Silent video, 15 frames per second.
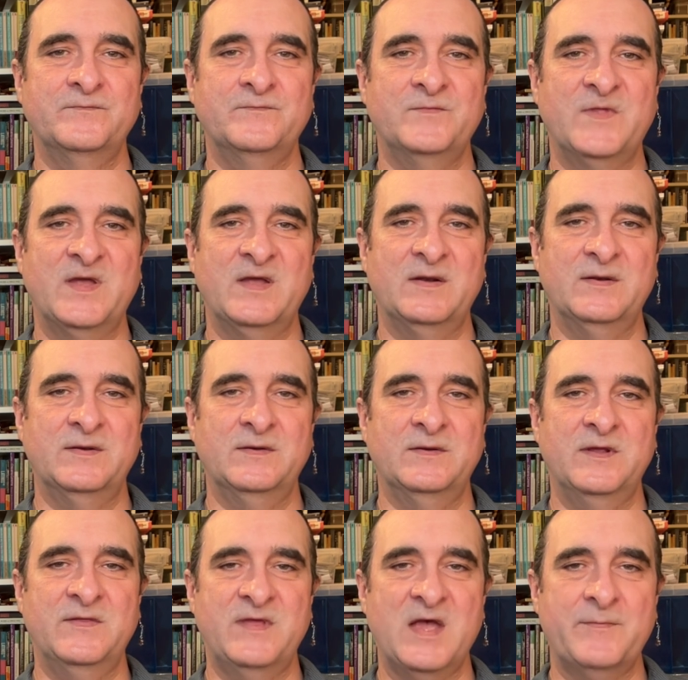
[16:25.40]
Then,
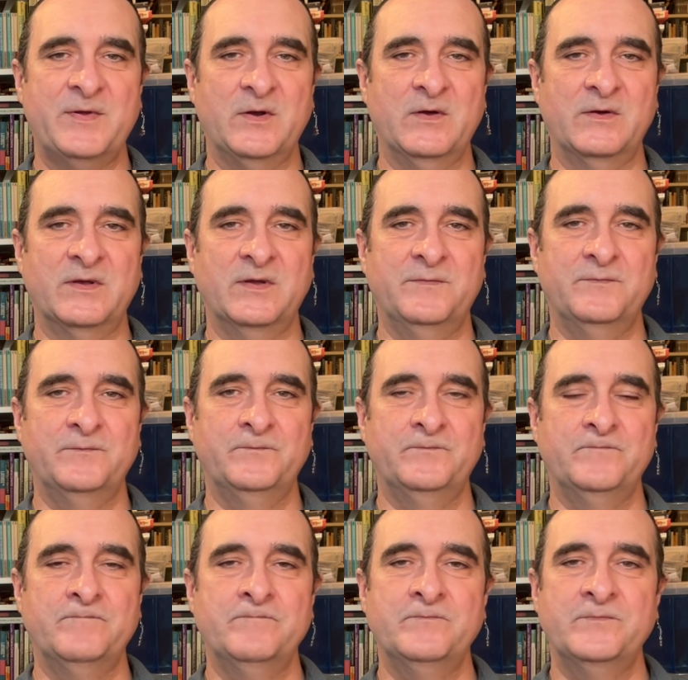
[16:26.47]
in the epilogue,
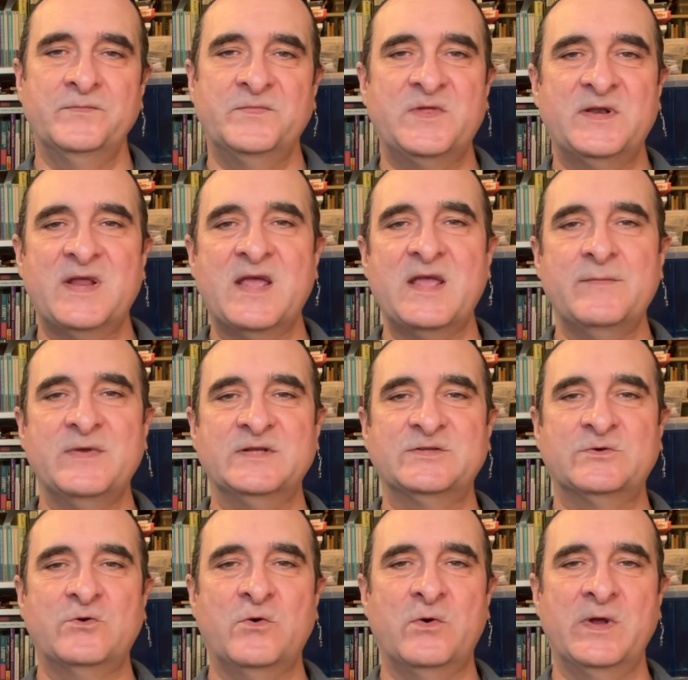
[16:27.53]
the name is
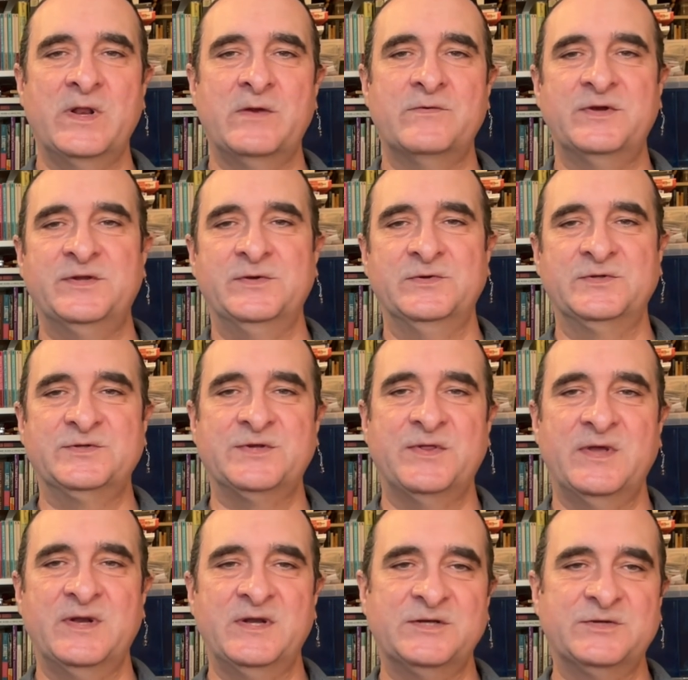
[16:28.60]
coyly reduced to
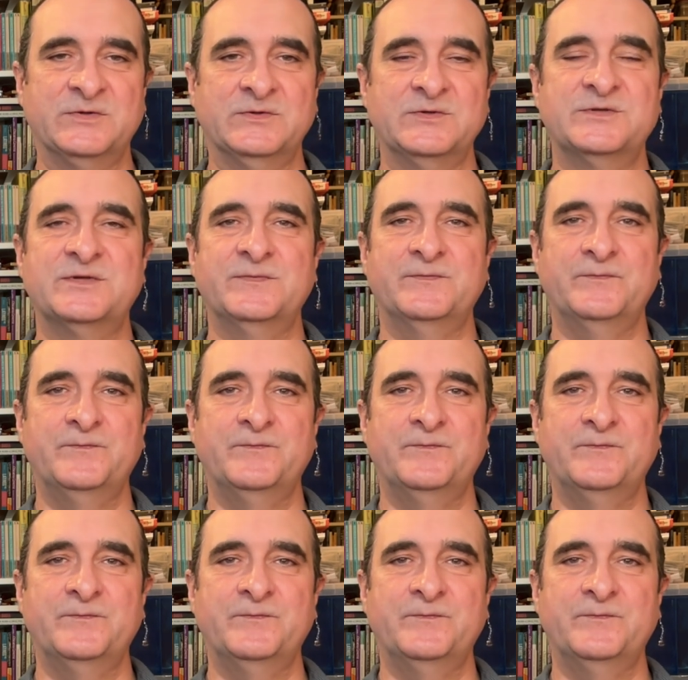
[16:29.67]
the initials